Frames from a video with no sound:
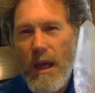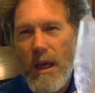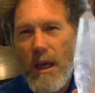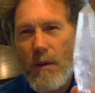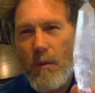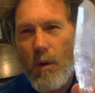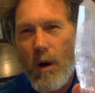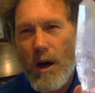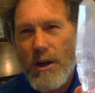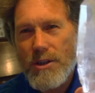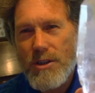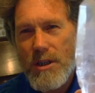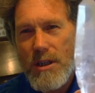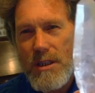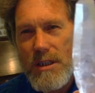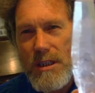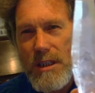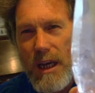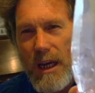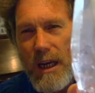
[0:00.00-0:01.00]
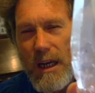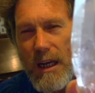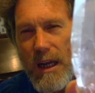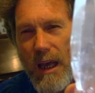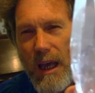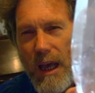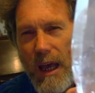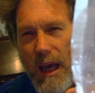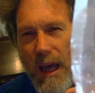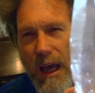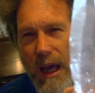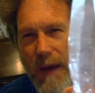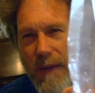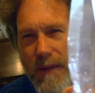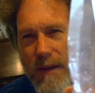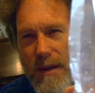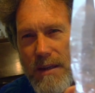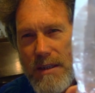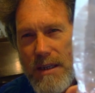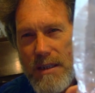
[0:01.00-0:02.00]
in Washington State,
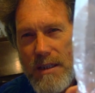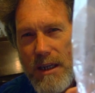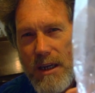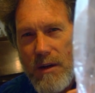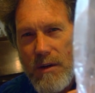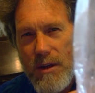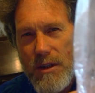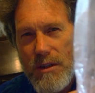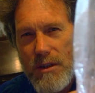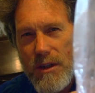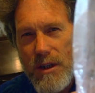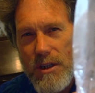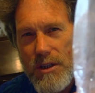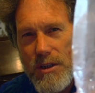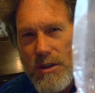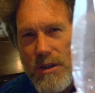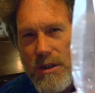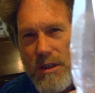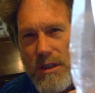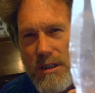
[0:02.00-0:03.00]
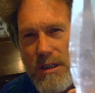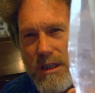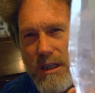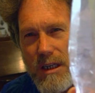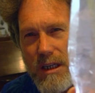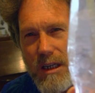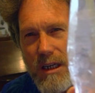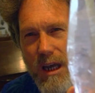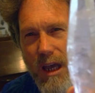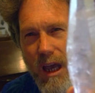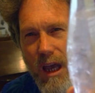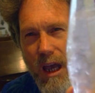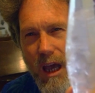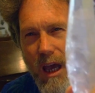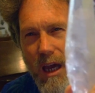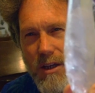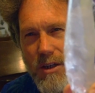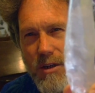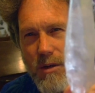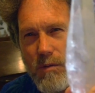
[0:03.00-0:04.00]
and this is a crystal that you can see
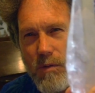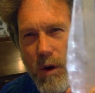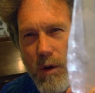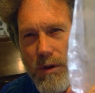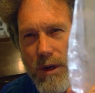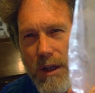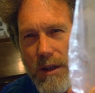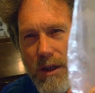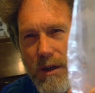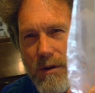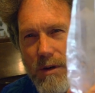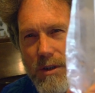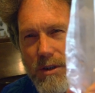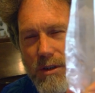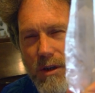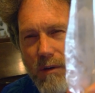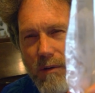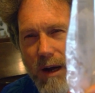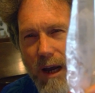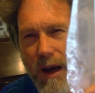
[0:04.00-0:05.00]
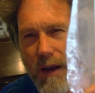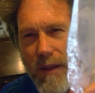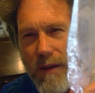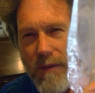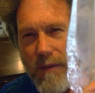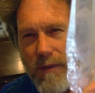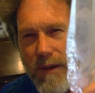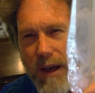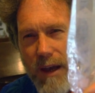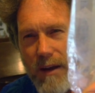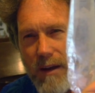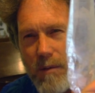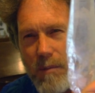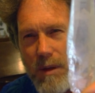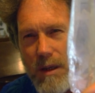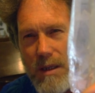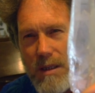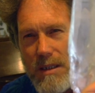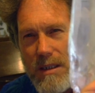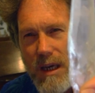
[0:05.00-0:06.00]
as you rotate the crystal around. The phantom
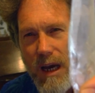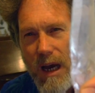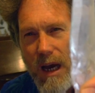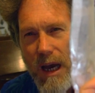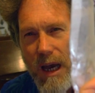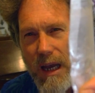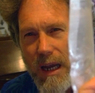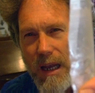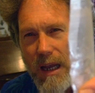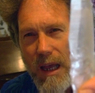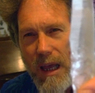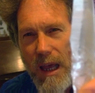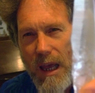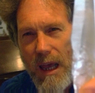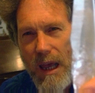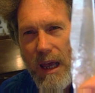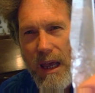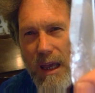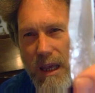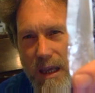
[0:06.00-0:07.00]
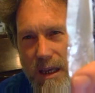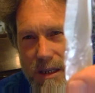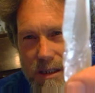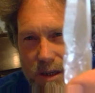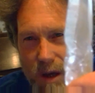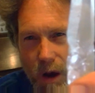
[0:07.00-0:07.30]
inside is